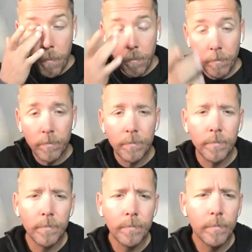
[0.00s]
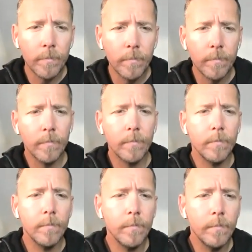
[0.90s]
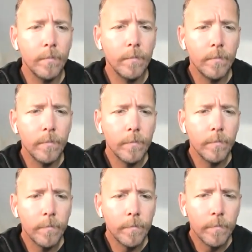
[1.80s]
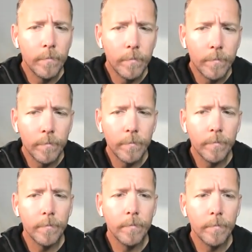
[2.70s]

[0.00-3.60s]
(silent)